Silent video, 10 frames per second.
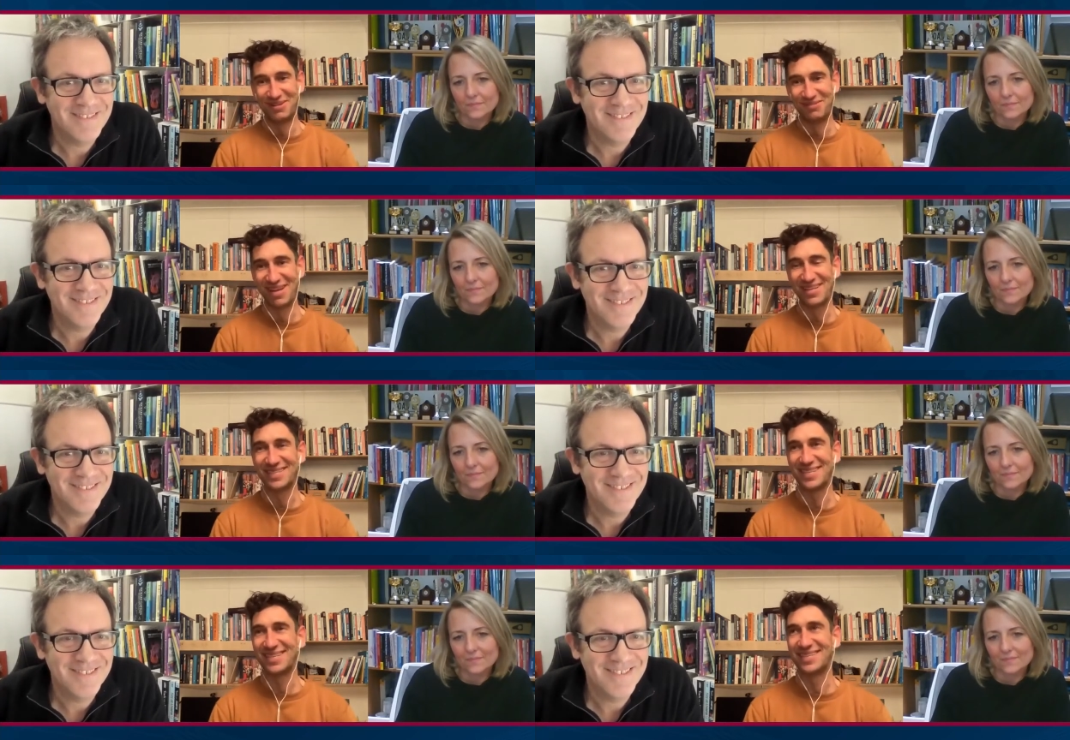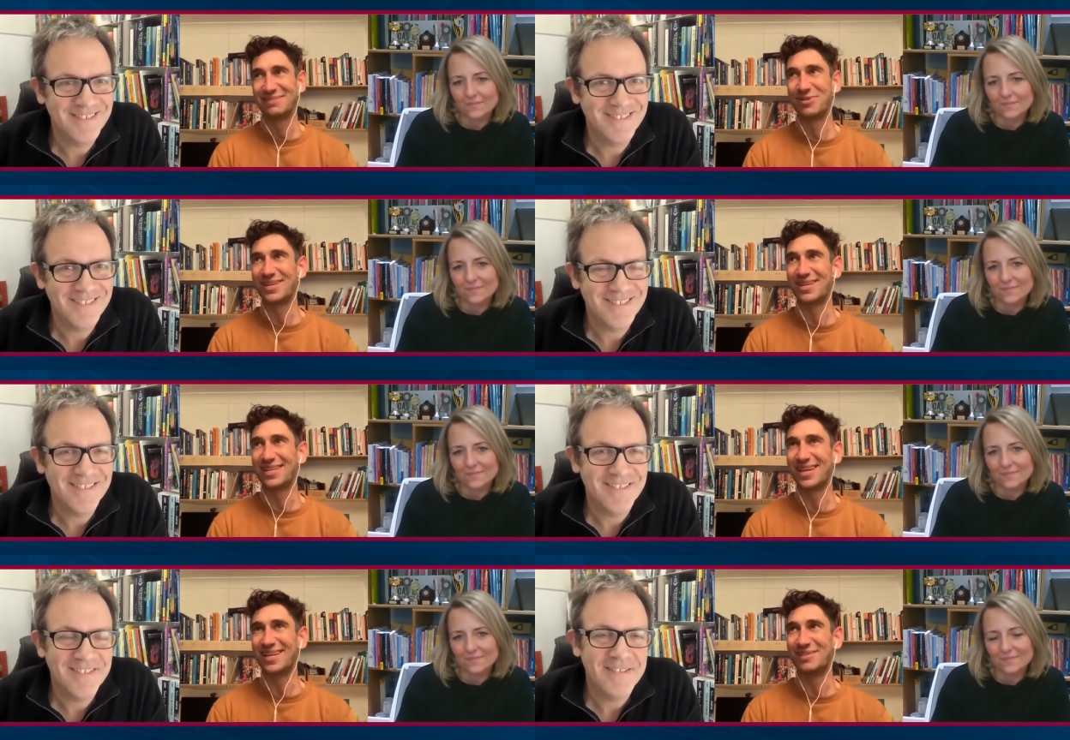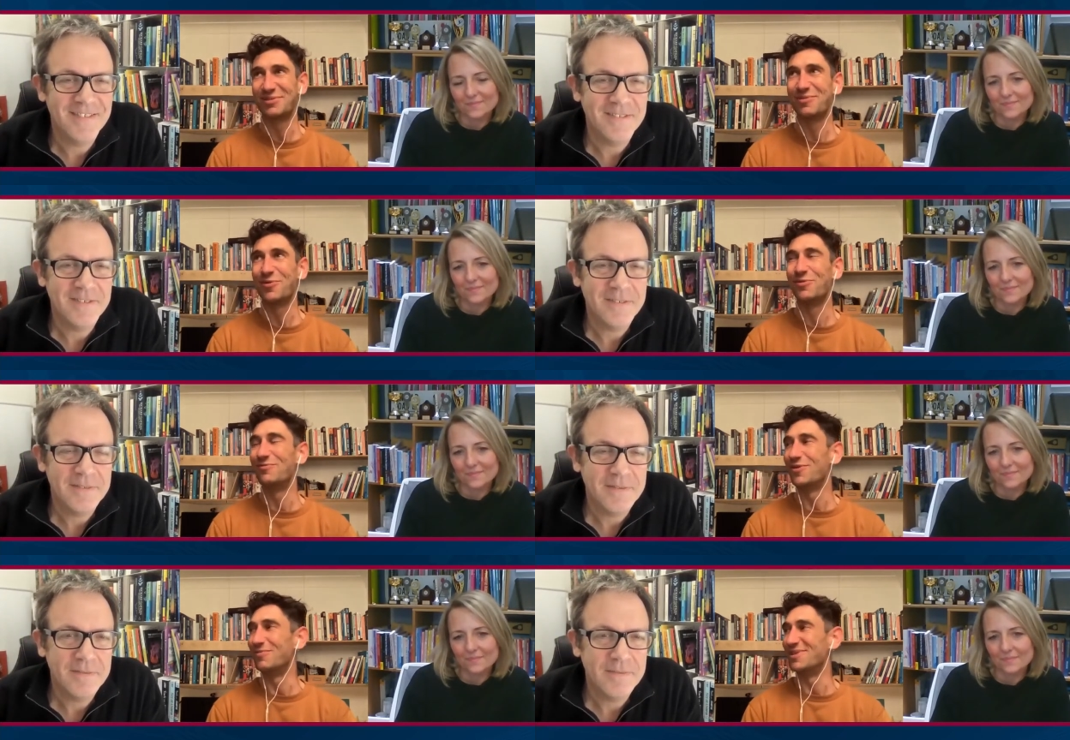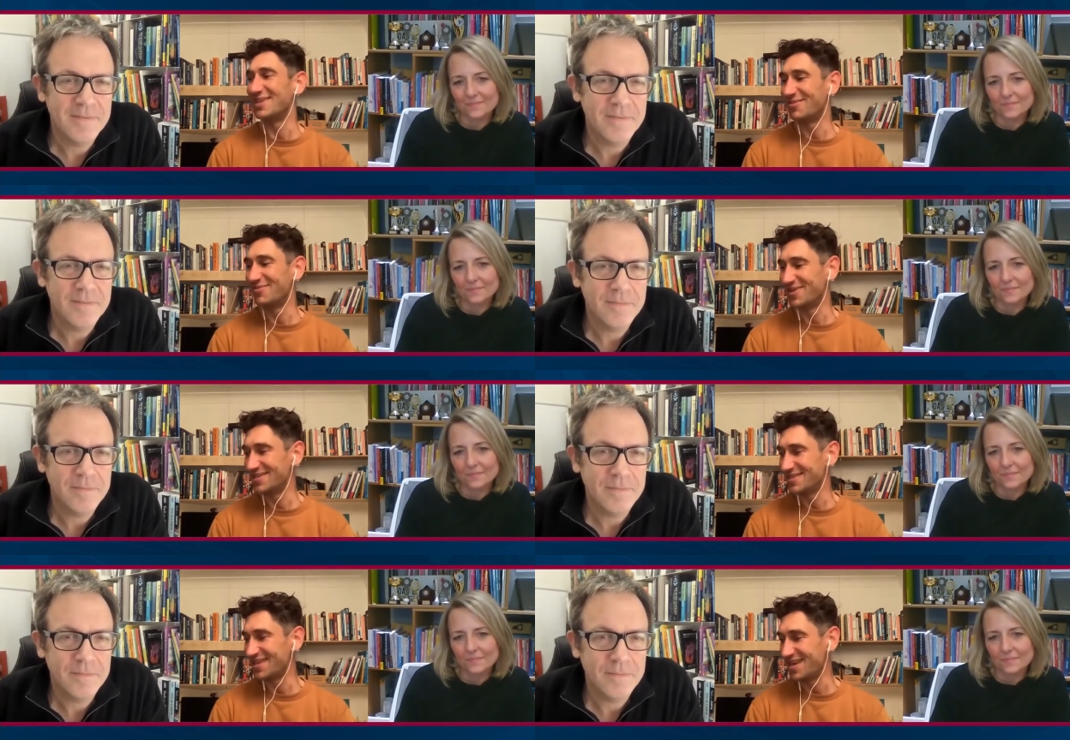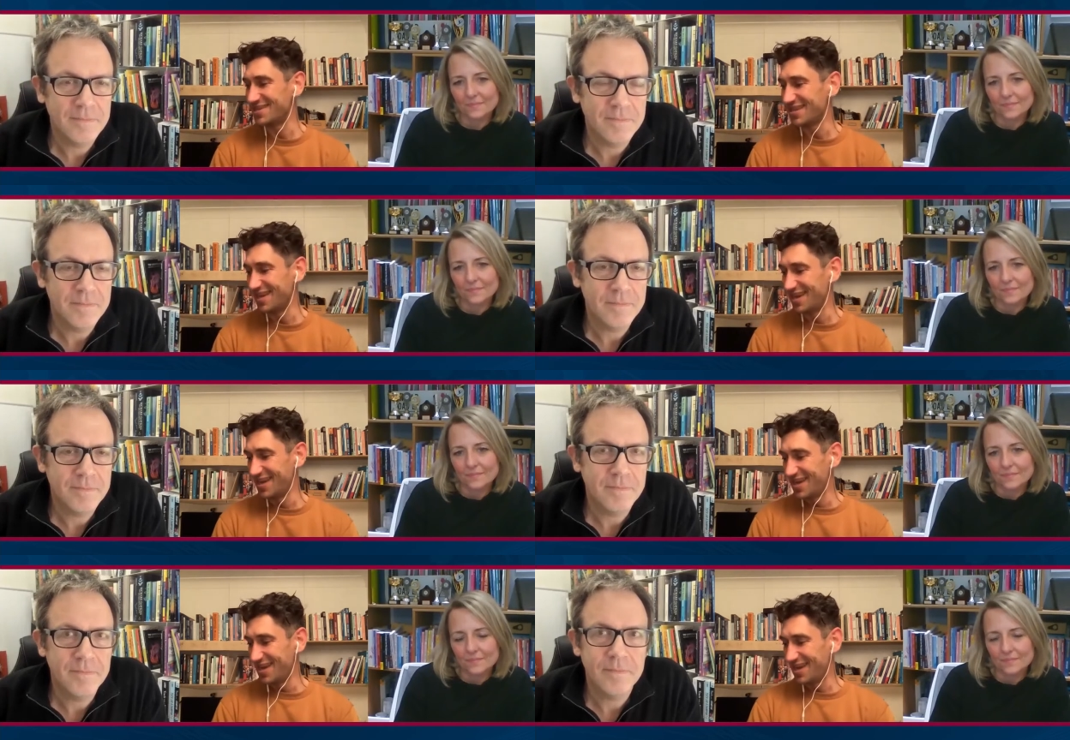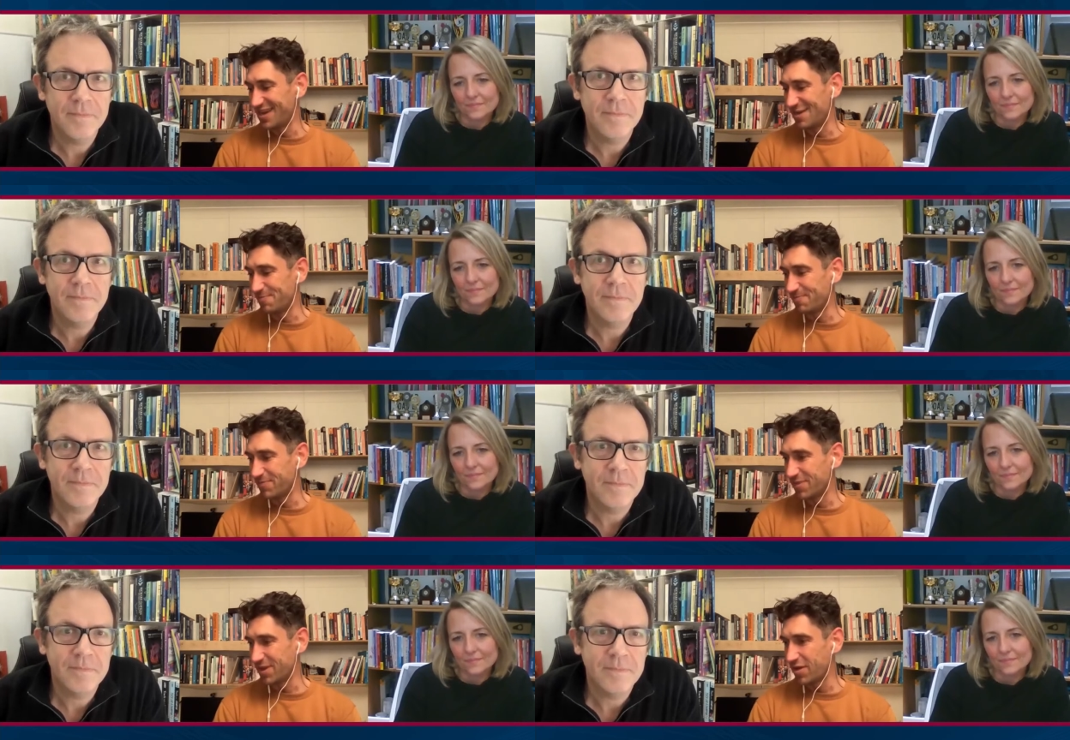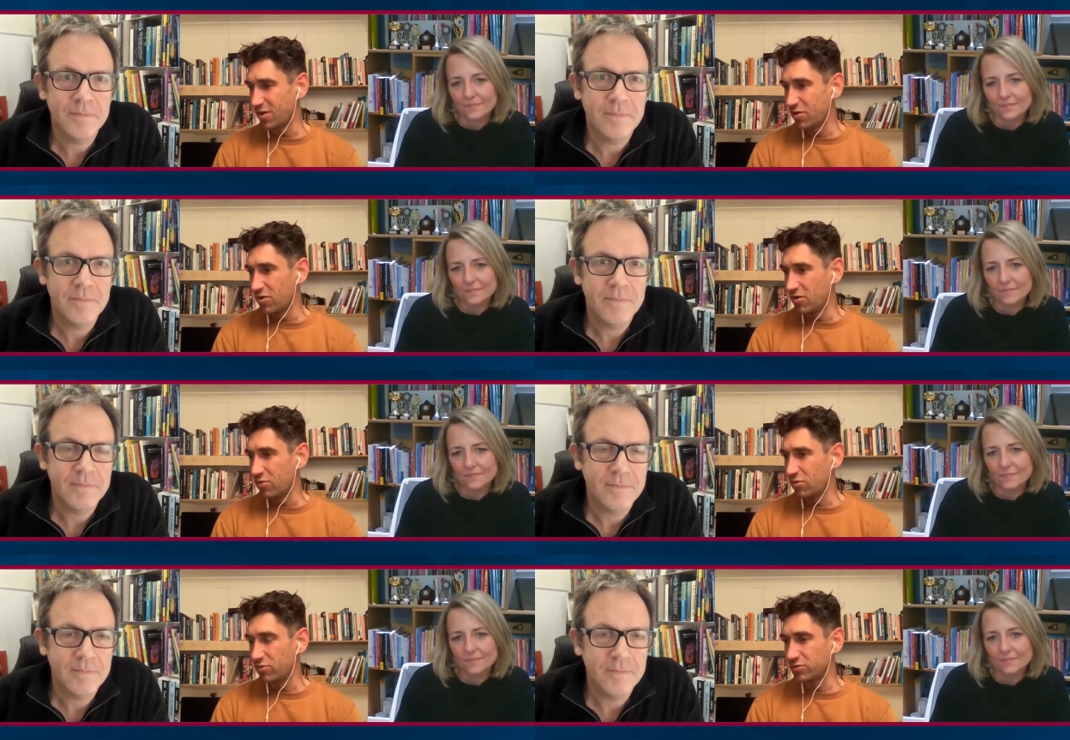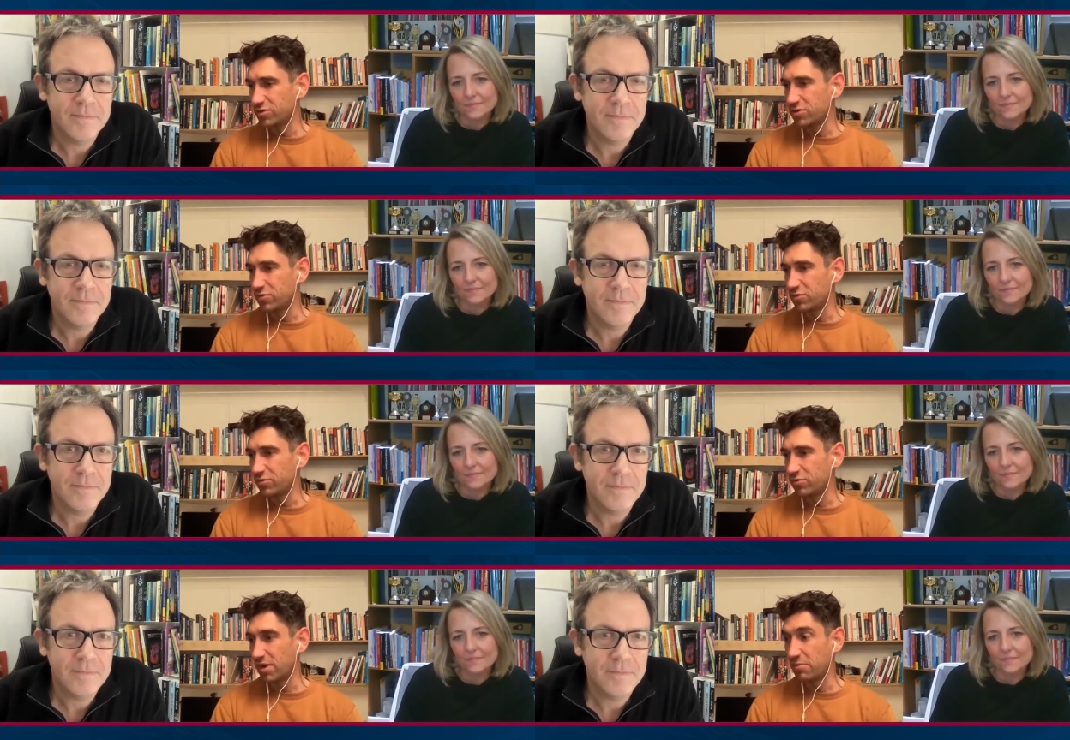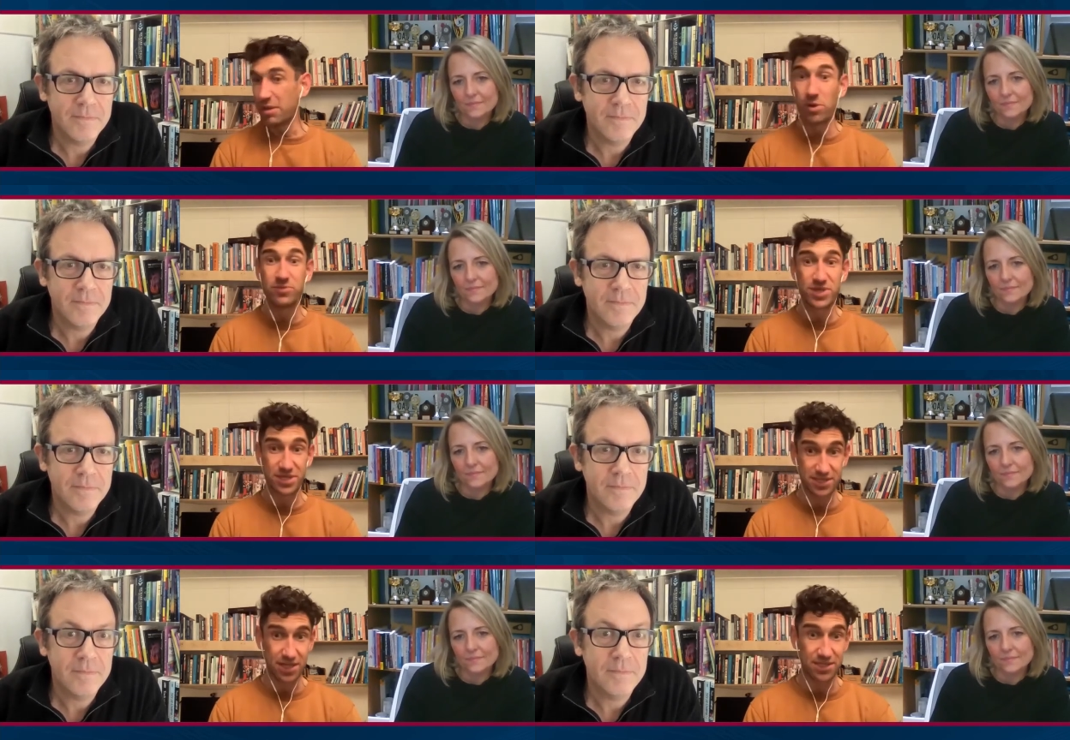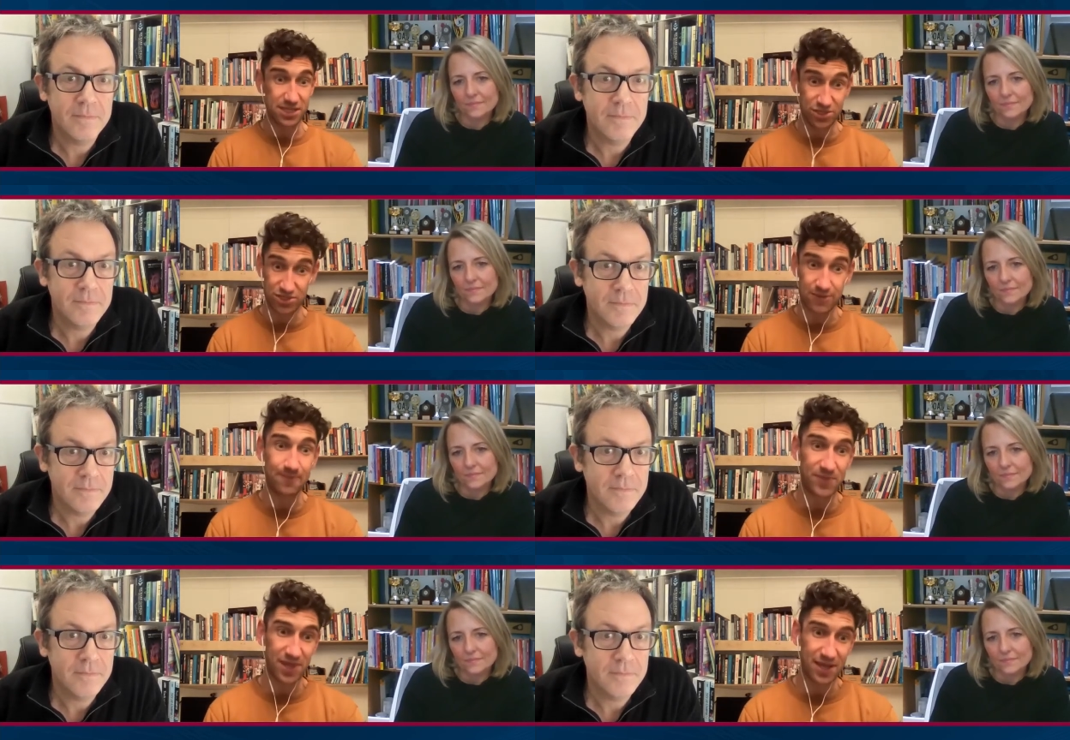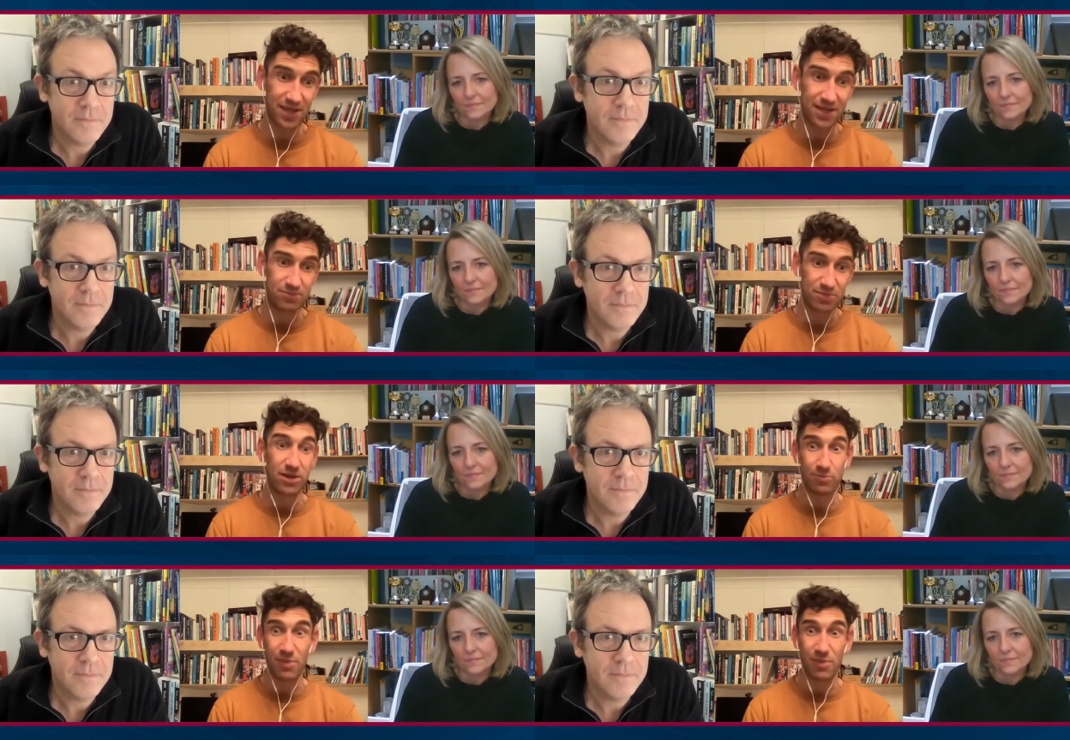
Speaker 1: reality is, but the, the kind of story I've woven for myself is that, um, so my mum's a, a teacher, uh, been a